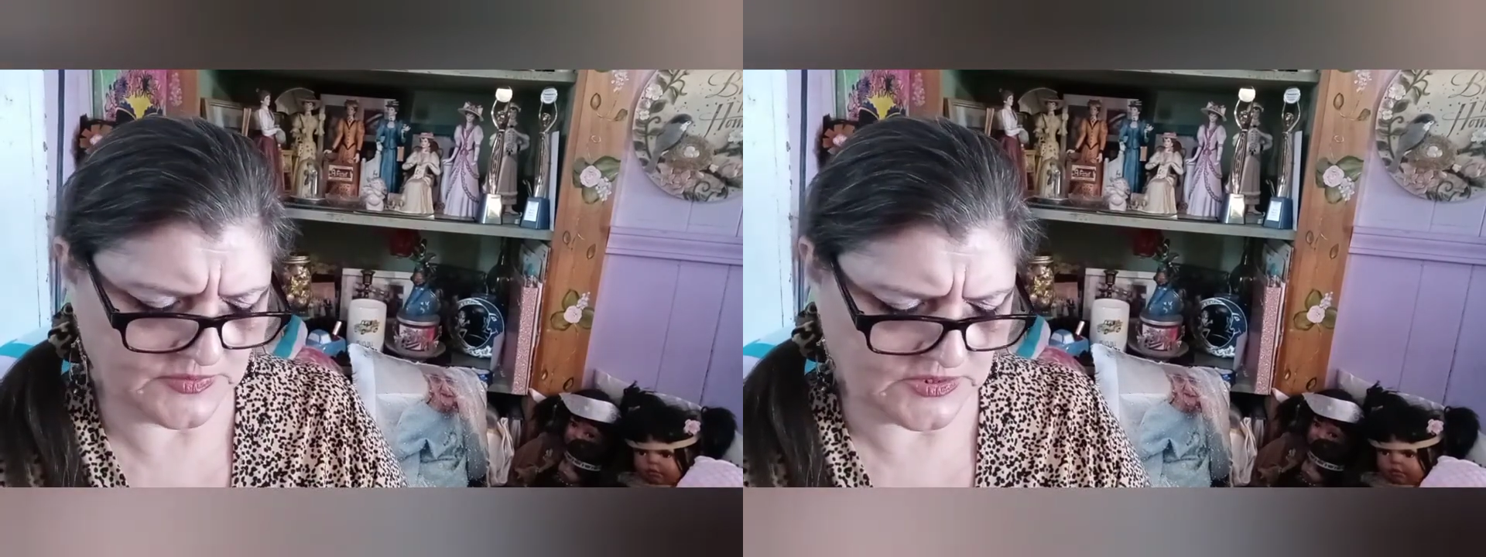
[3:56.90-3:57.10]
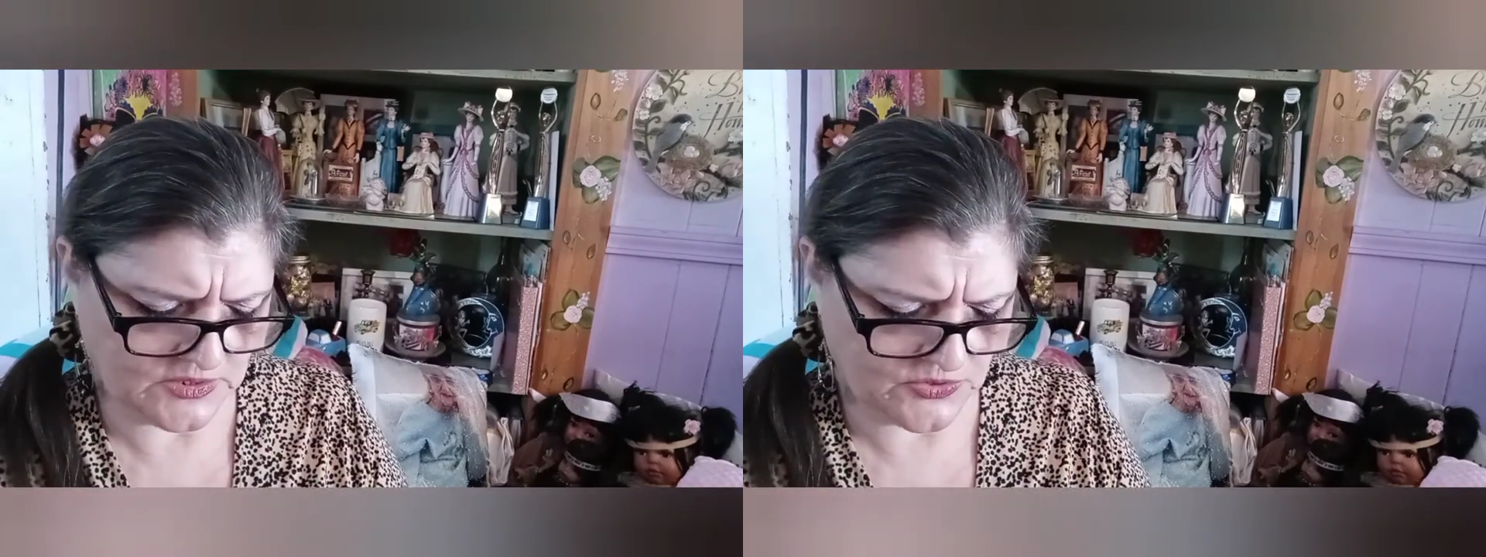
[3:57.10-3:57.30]

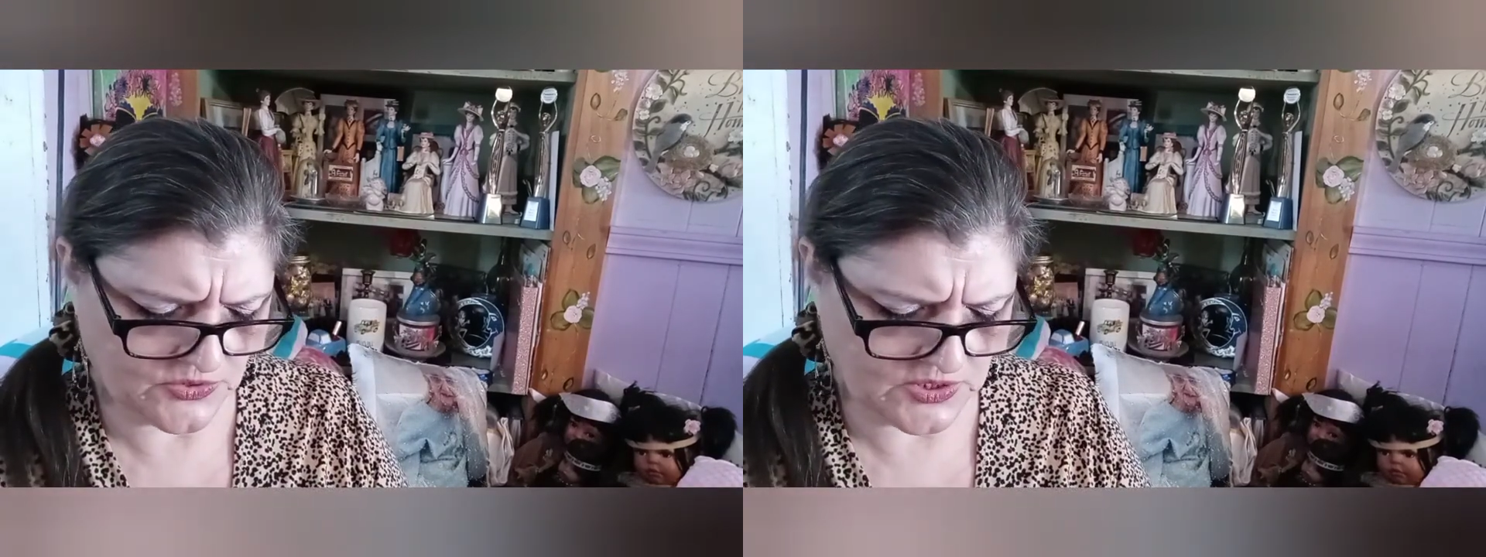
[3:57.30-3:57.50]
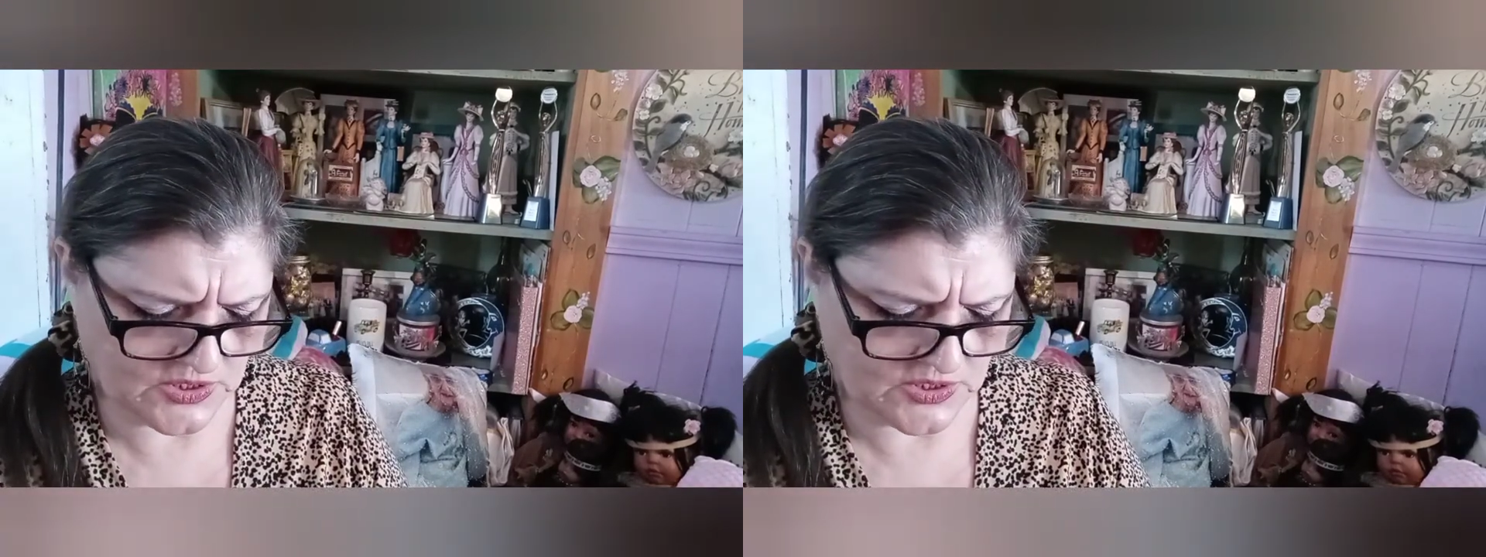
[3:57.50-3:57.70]
then
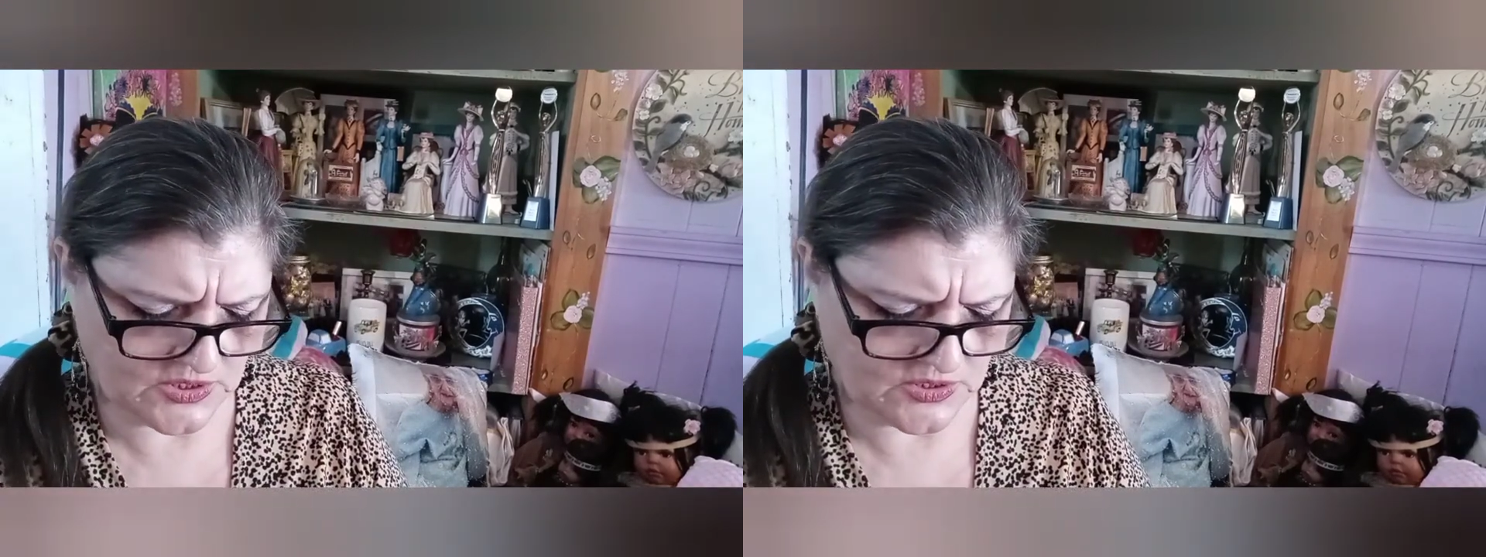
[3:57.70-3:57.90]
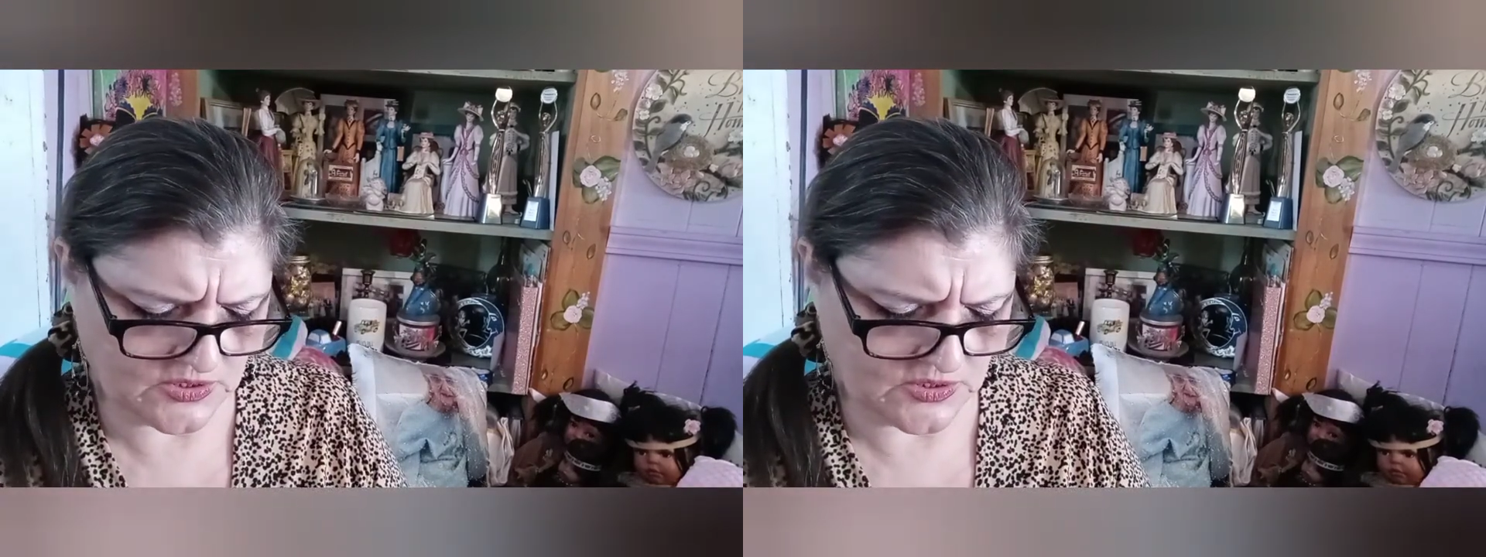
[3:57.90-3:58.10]
there's a